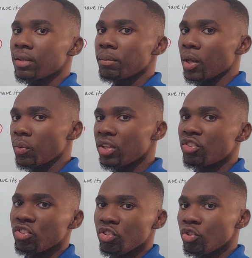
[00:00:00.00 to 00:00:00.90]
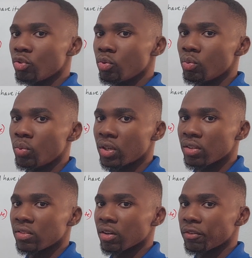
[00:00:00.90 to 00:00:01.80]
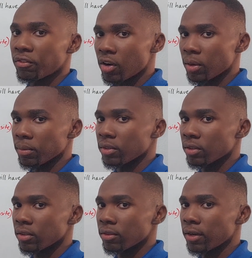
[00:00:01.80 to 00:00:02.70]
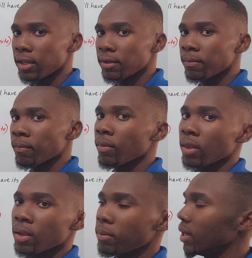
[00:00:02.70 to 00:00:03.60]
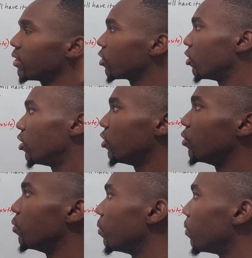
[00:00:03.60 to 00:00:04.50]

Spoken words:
by which new words are formed, right? But let's continue.